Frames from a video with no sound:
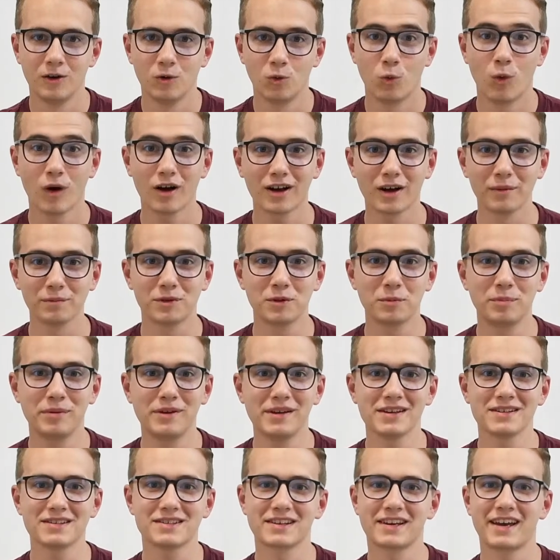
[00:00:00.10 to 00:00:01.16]
Welcome to
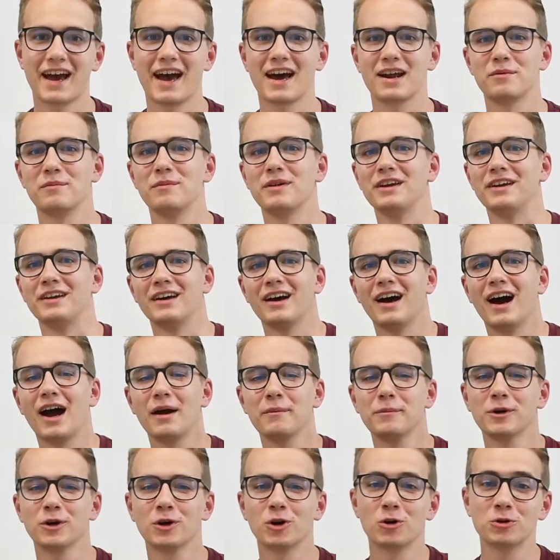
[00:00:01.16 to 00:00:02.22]
PS Academy.
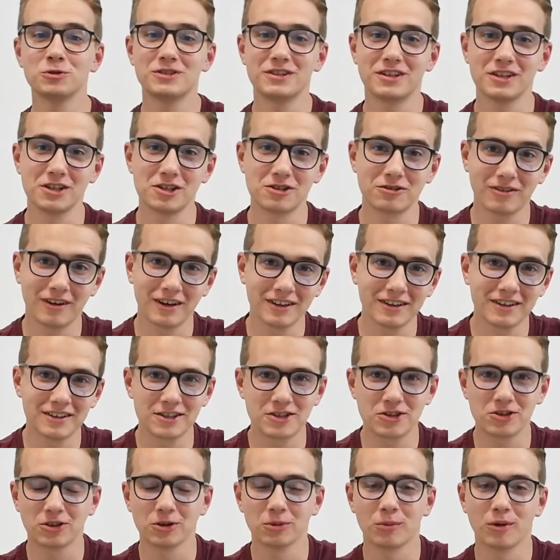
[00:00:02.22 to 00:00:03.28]
I'm your host Istvan,
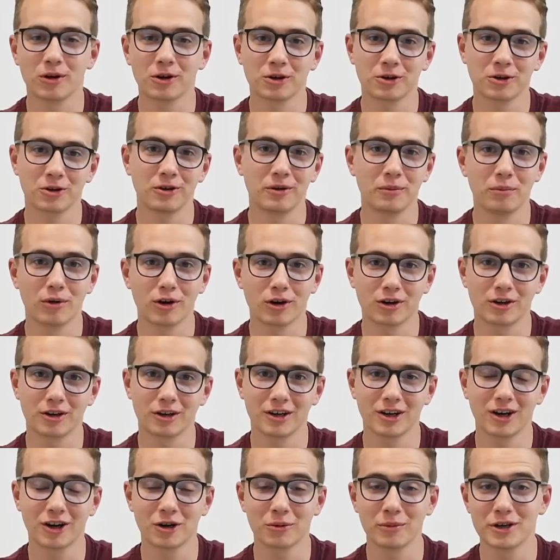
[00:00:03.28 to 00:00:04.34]
digital marketer and
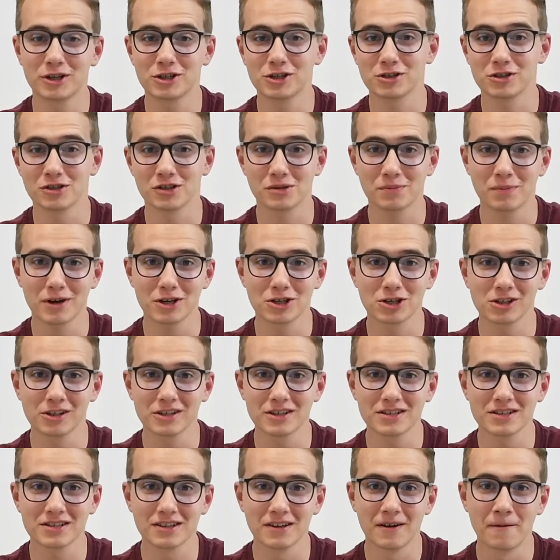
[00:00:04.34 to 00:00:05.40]
marketing automation
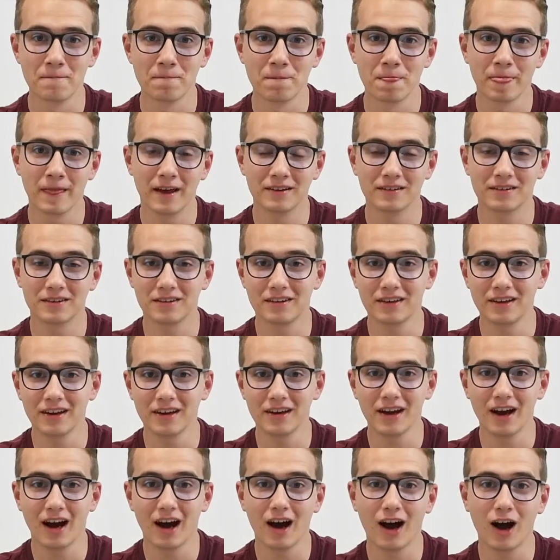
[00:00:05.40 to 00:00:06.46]
specialist, and
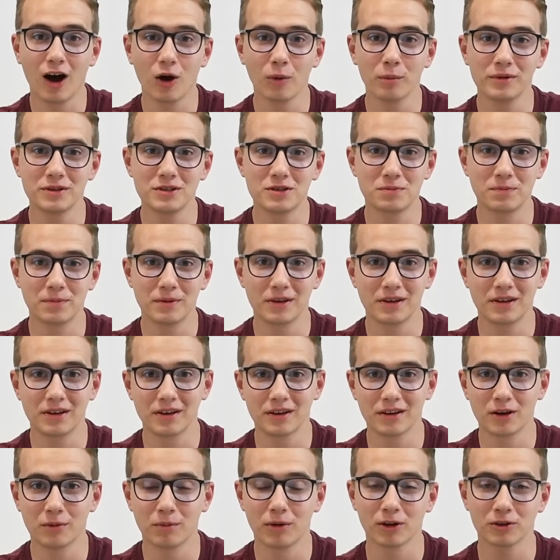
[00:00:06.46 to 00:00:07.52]
today I'll be
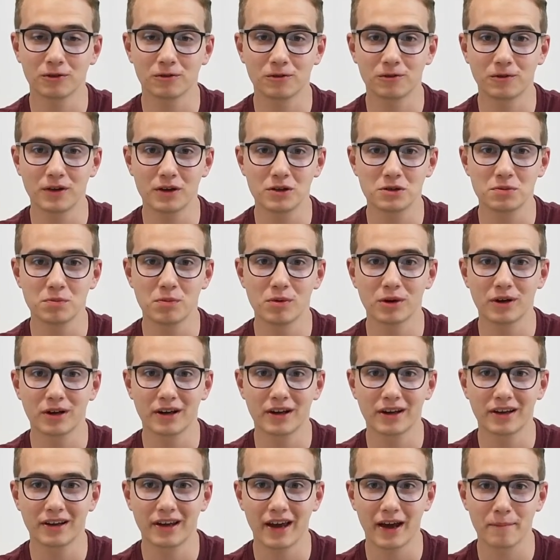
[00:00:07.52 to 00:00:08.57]
speaking about Facebook
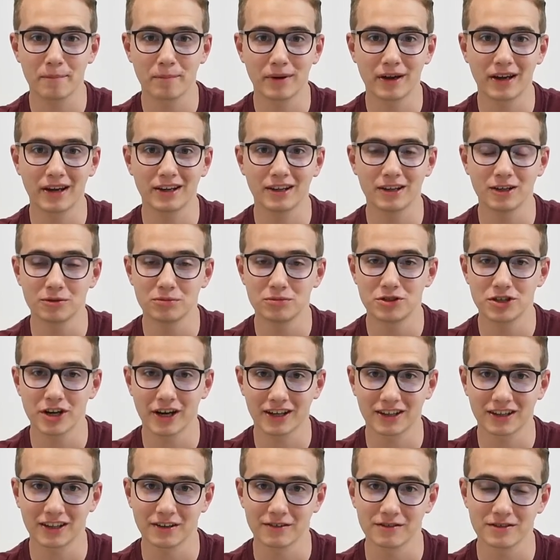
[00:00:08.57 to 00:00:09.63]
campaign
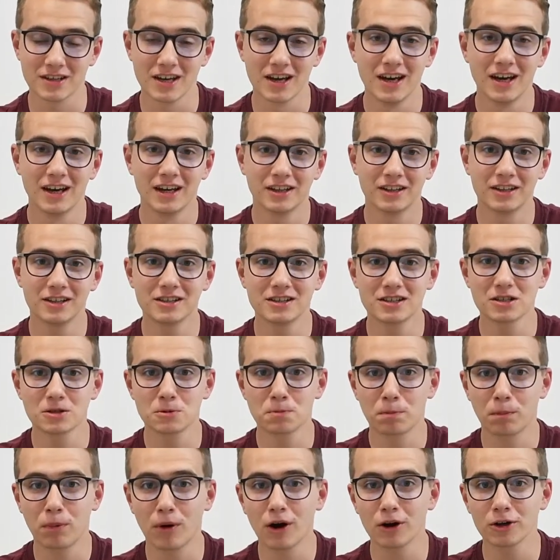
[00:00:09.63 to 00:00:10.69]
objectives. This is
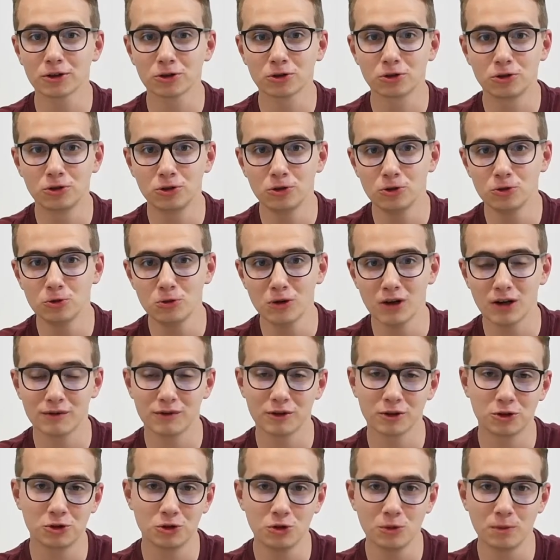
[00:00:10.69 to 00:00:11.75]
part 2 of a
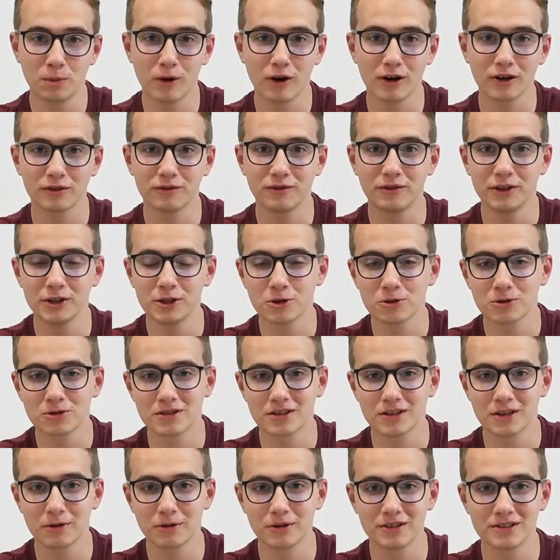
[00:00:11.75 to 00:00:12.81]
2-part video
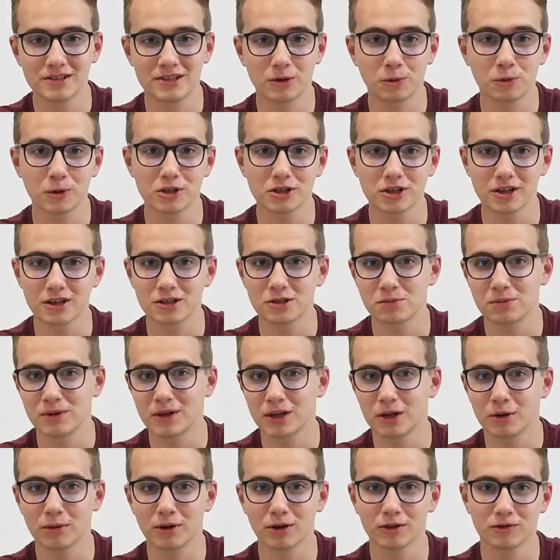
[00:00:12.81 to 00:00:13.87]
series in which I speak
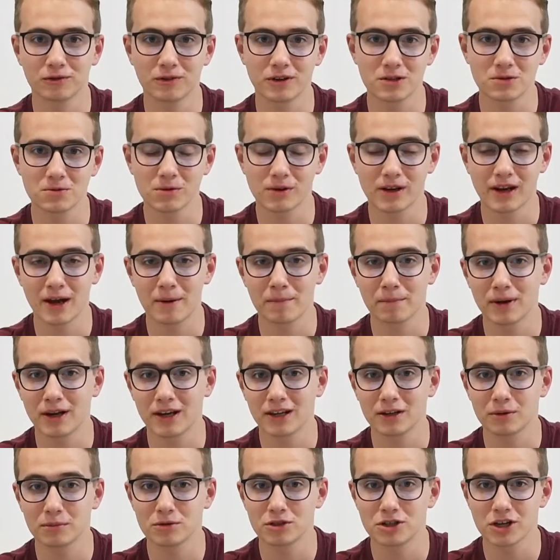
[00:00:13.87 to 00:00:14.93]
about Facebook
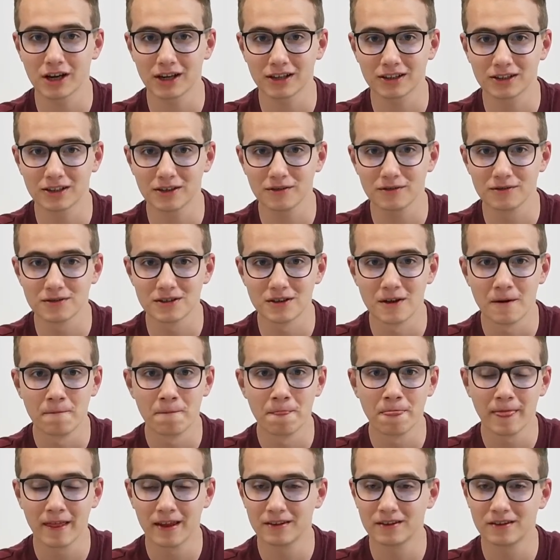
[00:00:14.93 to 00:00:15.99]
campaign objectives.
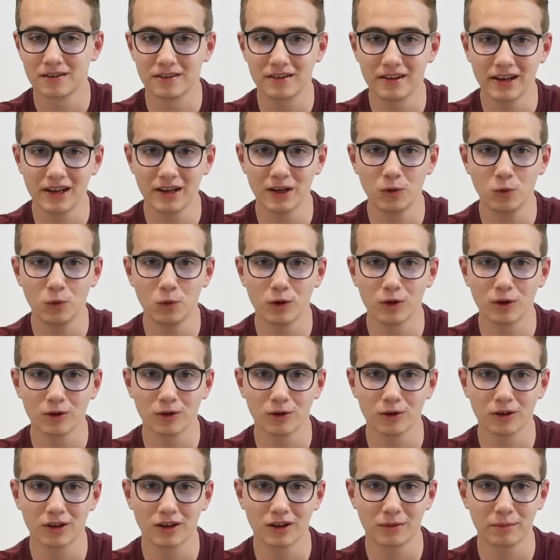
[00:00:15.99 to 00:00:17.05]
Today
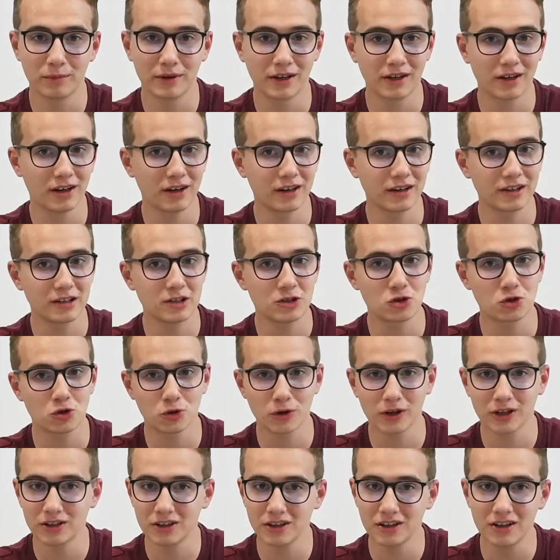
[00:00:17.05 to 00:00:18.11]
we'll be cutting
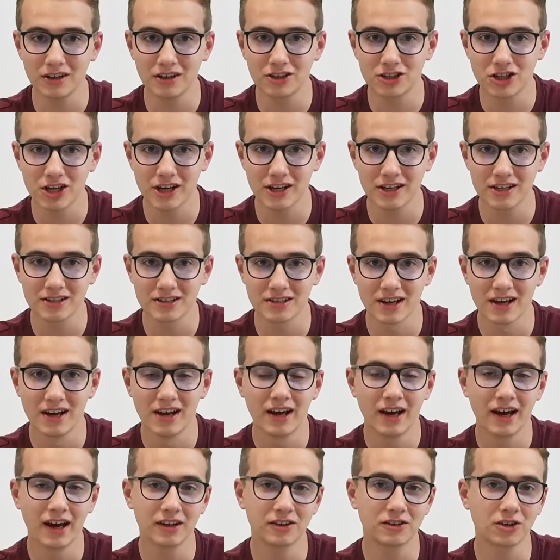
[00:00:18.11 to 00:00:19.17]
straight to the chase
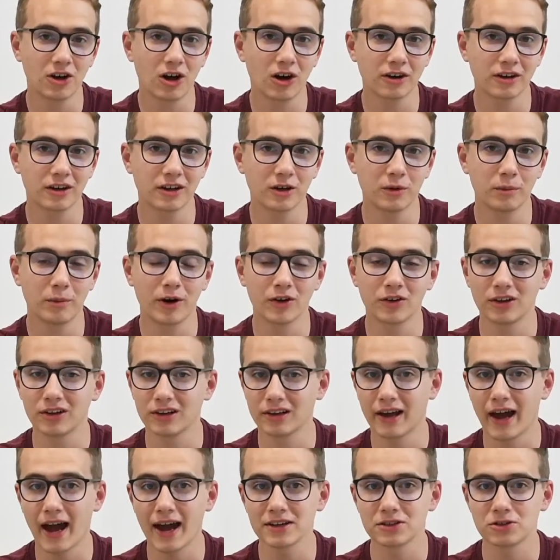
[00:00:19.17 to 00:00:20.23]
and talking about the
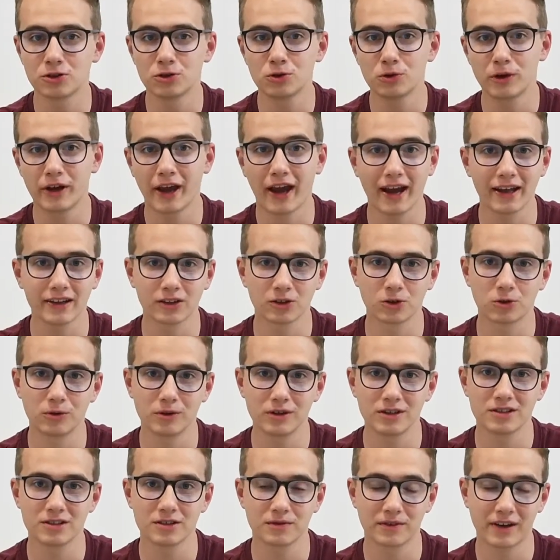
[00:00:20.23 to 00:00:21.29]
last 2
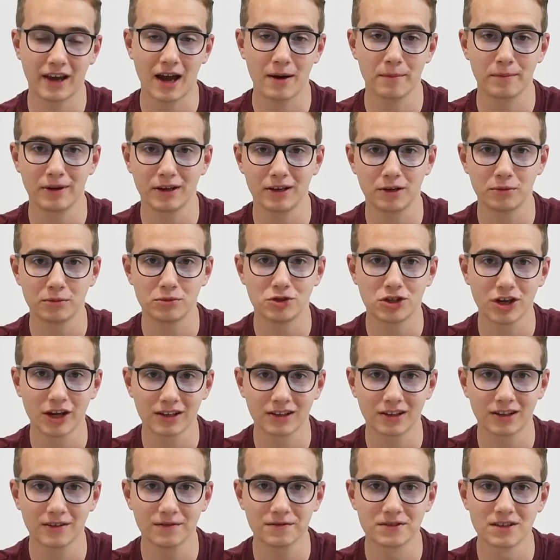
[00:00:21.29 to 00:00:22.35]
categories of campaign
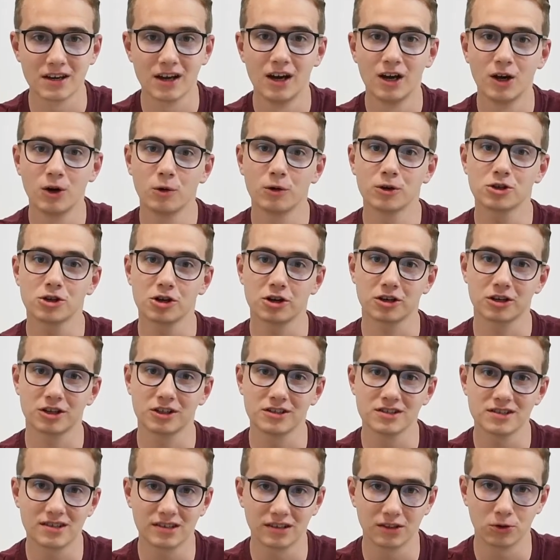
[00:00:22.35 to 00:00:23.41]
objectives, which are
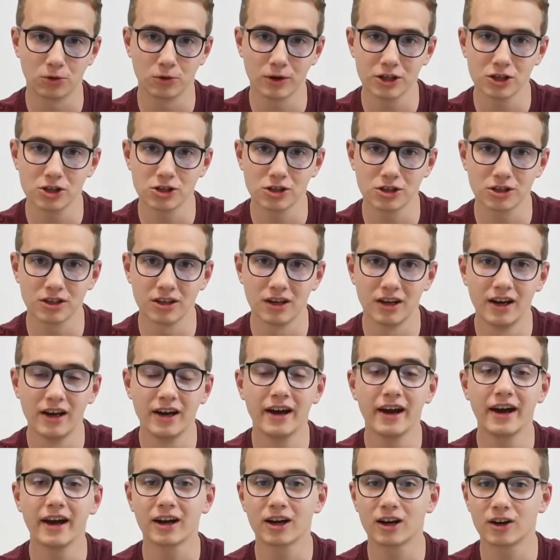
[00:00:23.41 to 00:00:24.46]
consideration
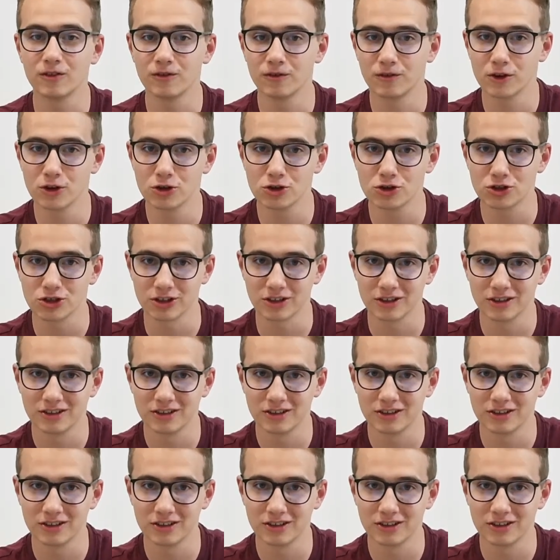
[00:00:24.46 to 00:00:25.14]
and conversion.